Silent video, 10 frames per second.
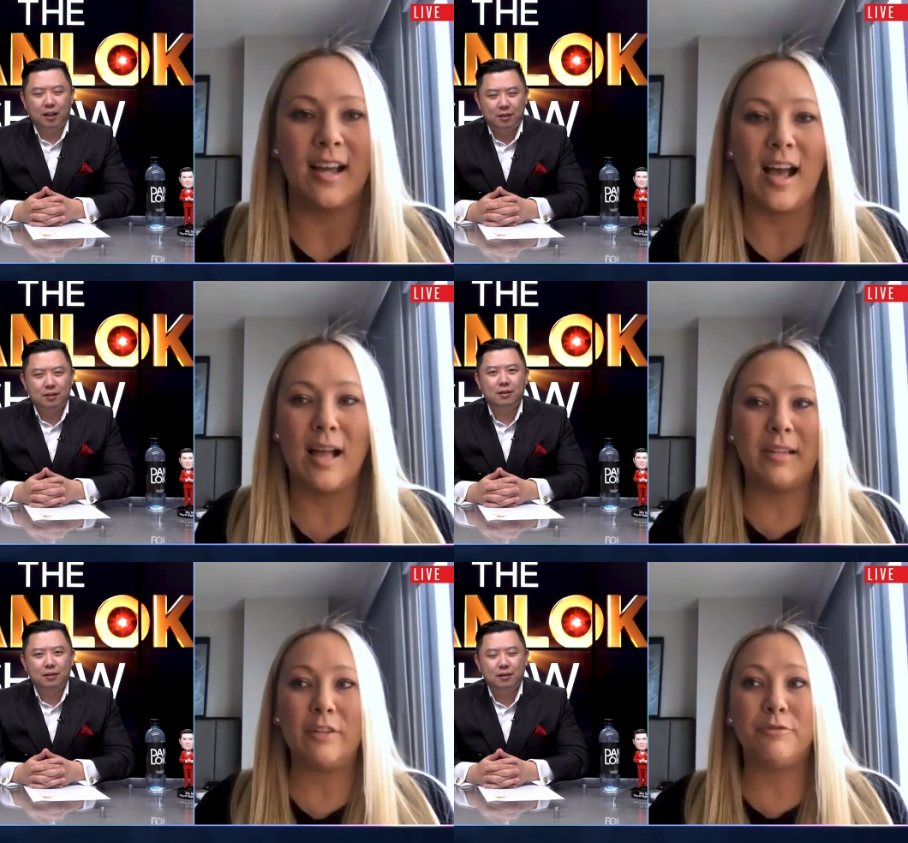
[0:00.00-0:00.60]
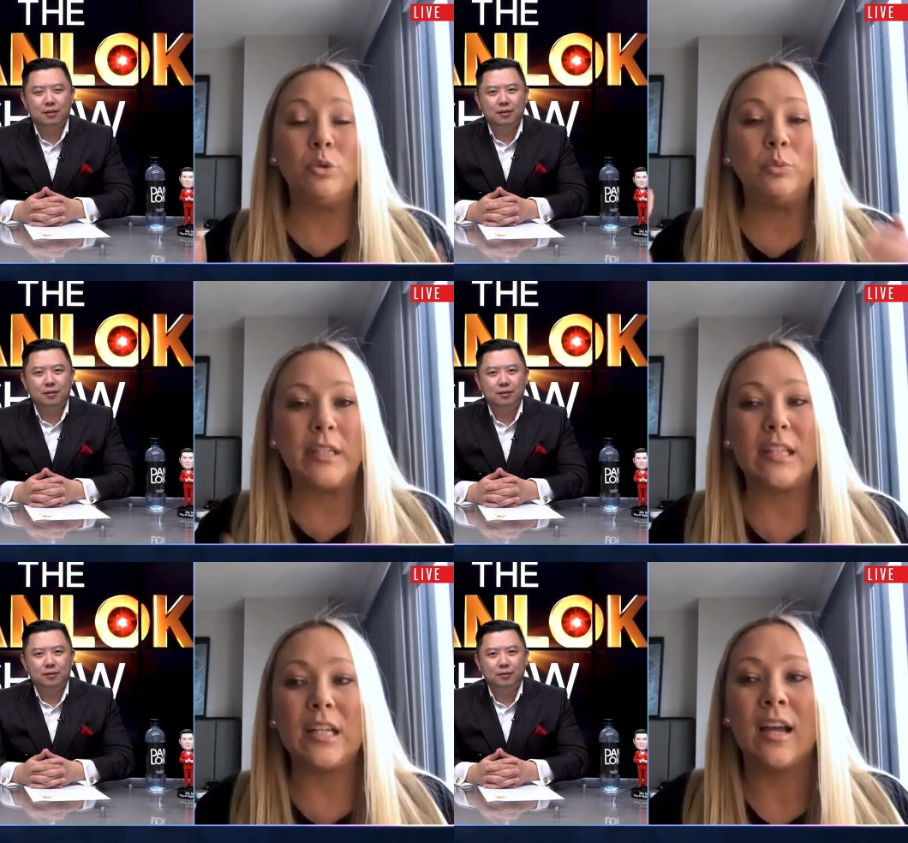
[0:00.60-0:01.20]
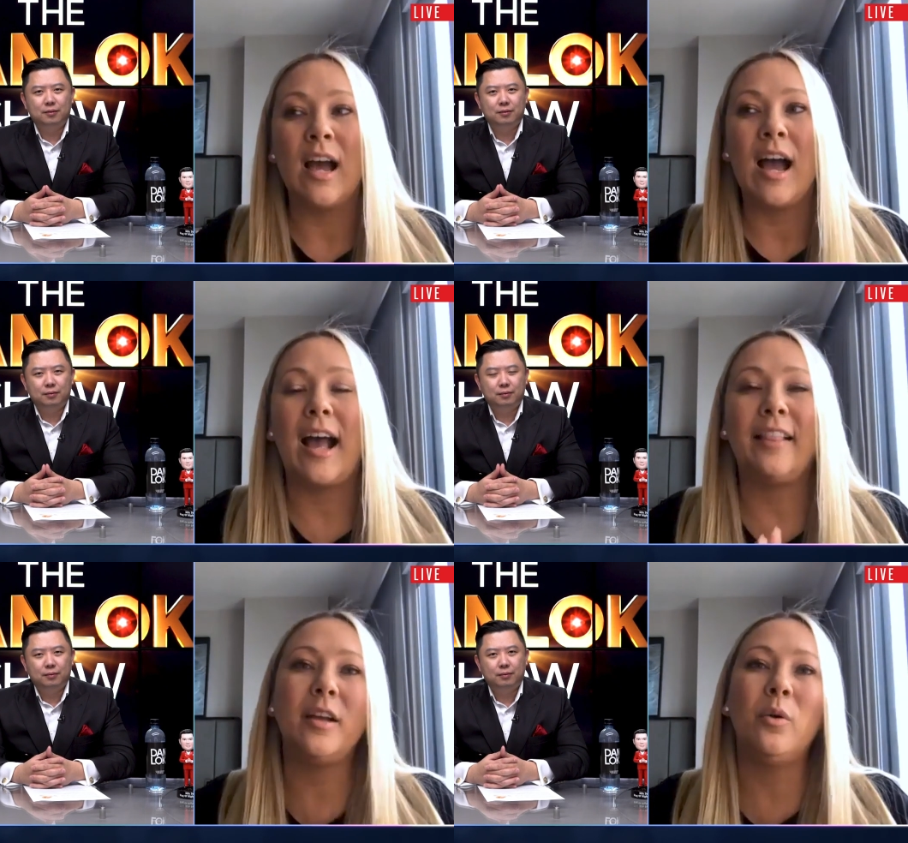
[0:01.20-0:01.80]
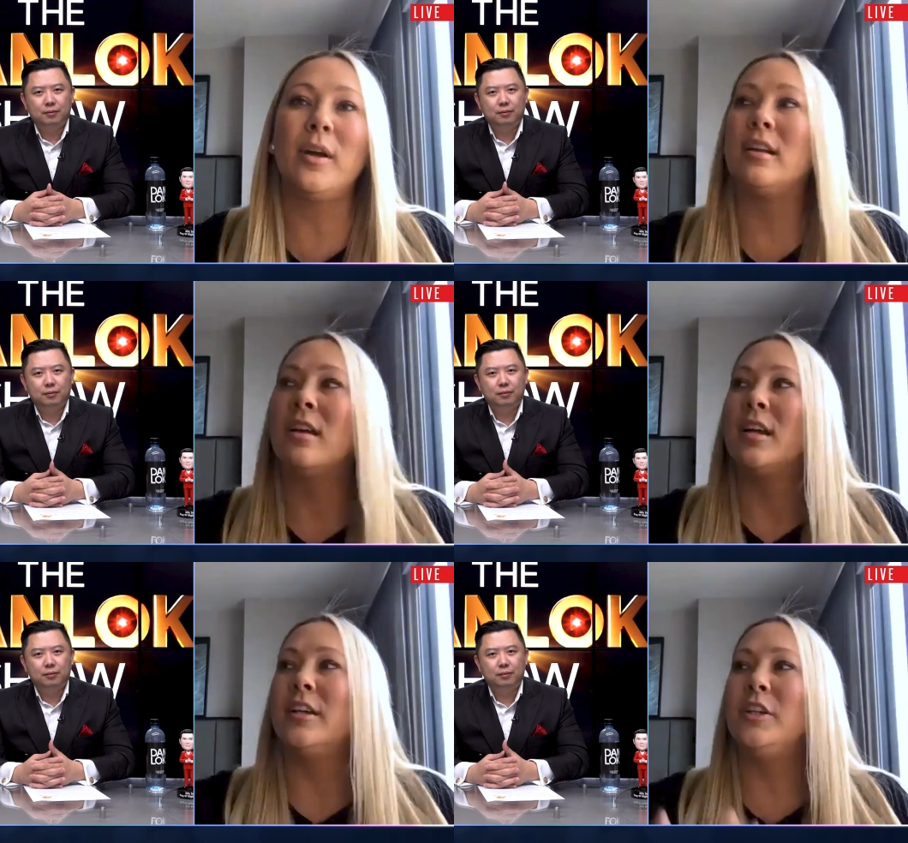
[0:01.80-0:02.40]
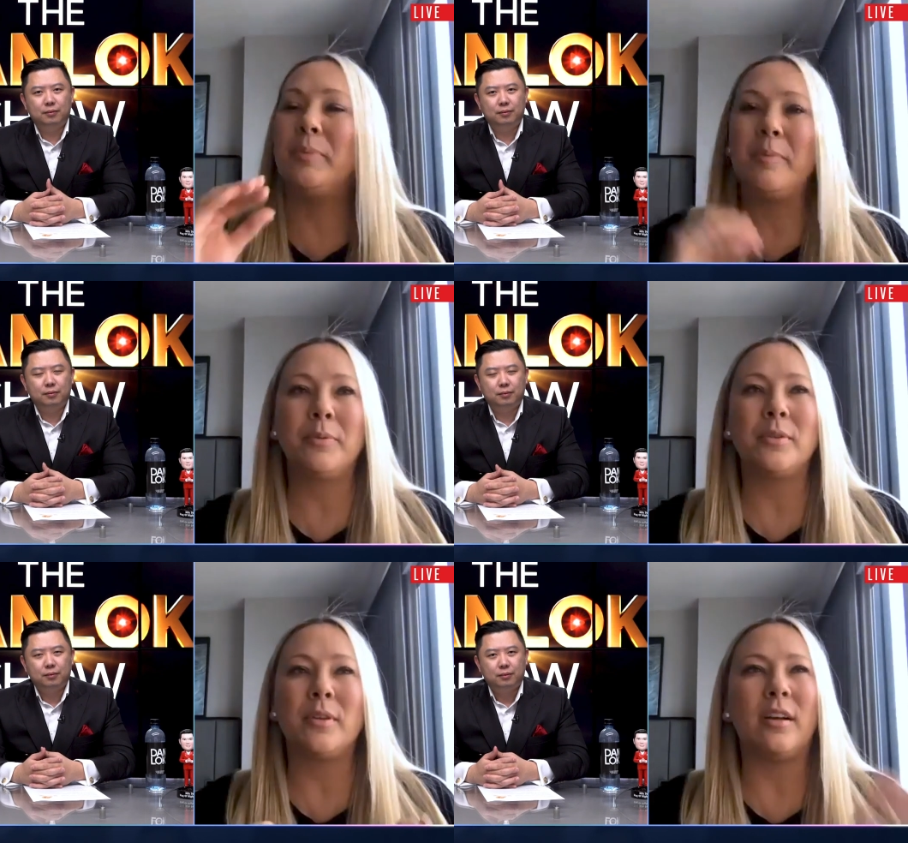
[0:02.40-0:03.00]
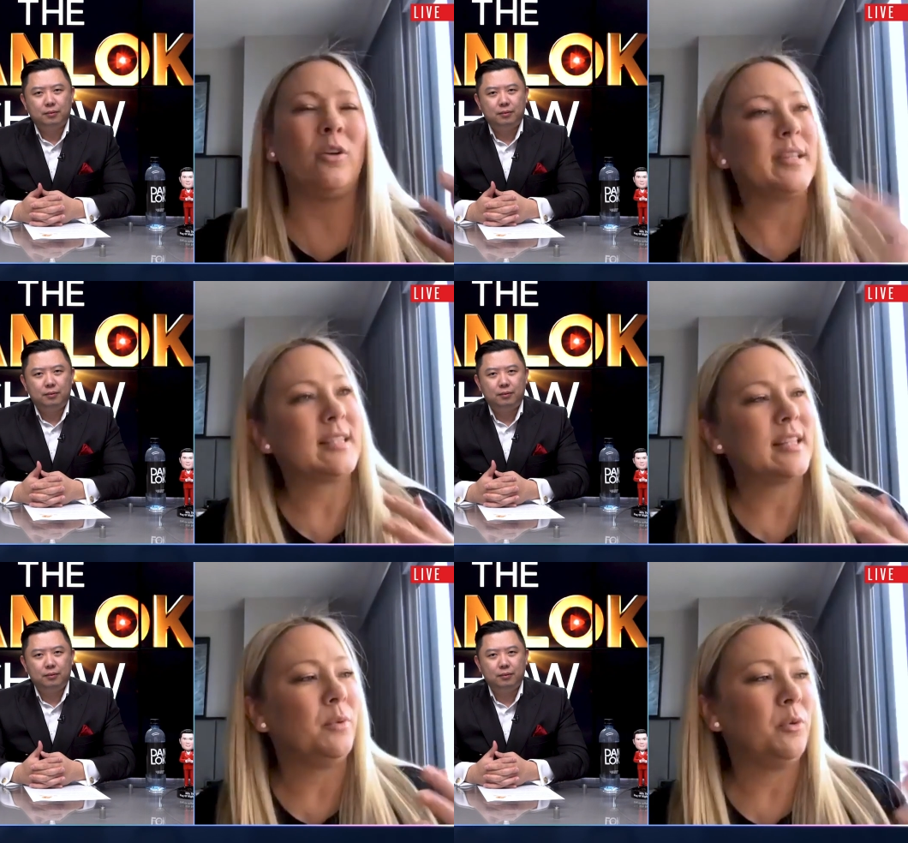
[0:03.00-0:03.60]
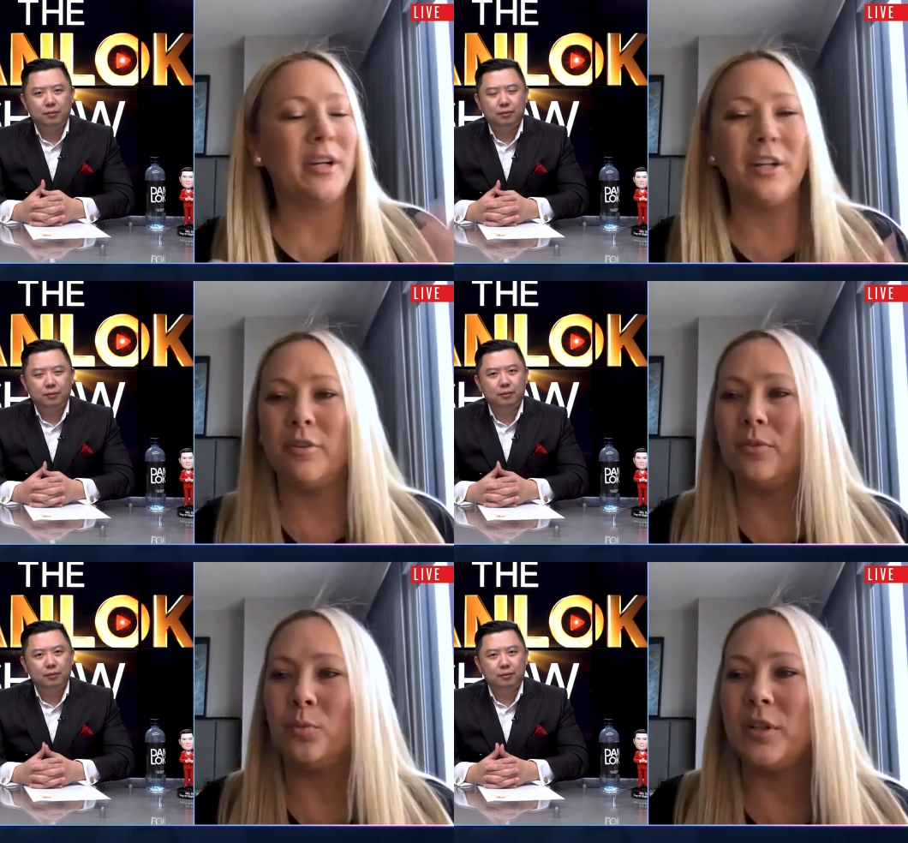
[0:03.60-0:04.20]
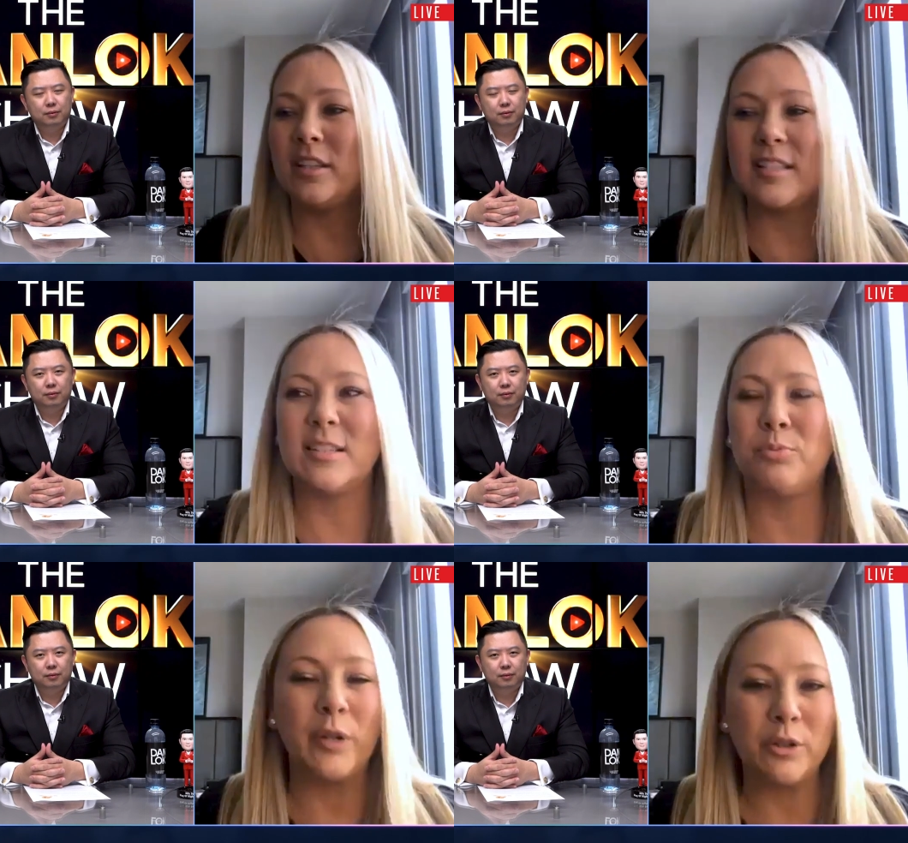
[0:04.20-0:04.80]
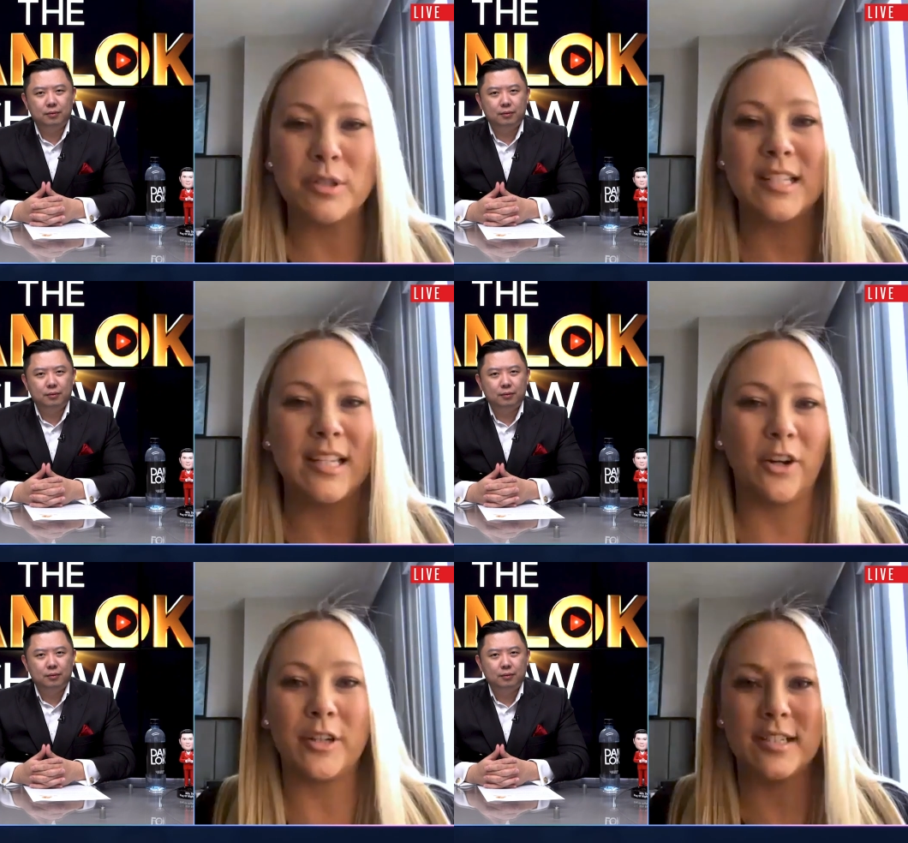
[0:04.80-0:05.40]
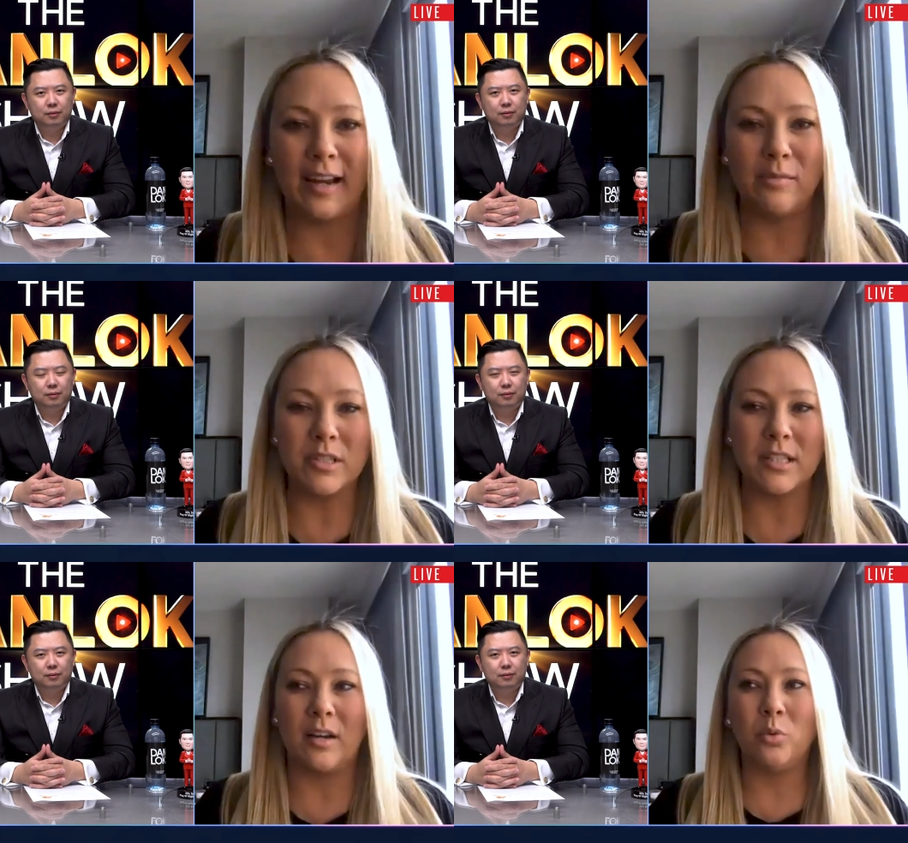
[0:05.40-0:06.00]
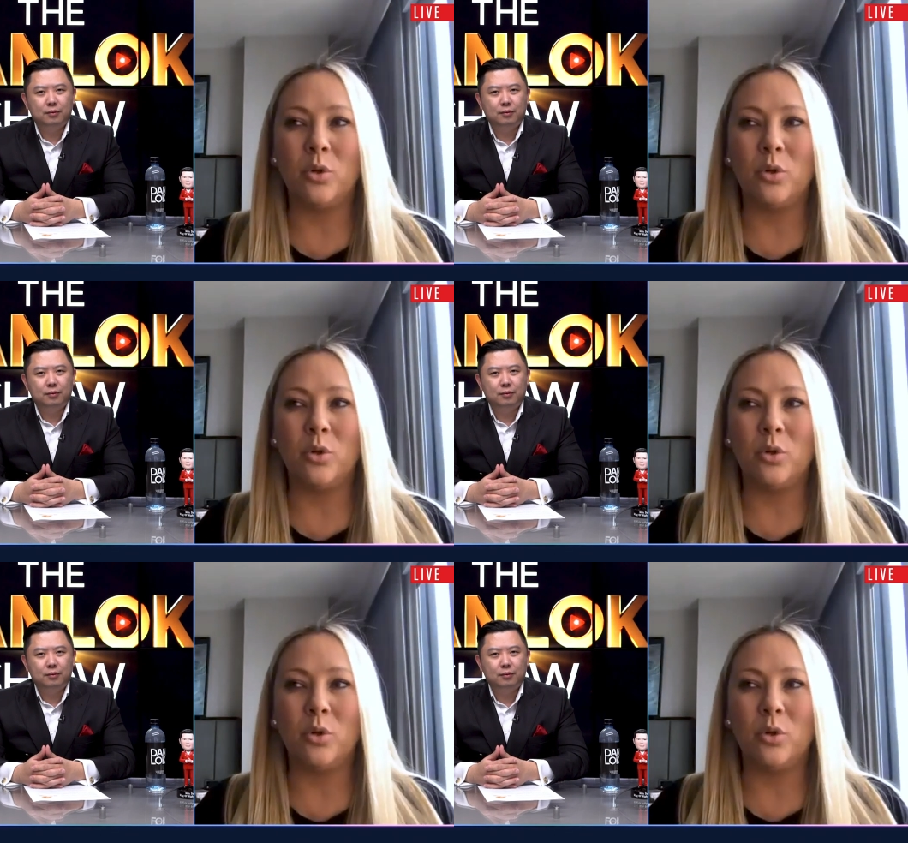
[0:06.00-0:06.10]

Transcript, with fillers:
Speaker 1: Yes. I mean, if you really, I think what, you know, people always say, well, what do you, what is this real secret to Amazon?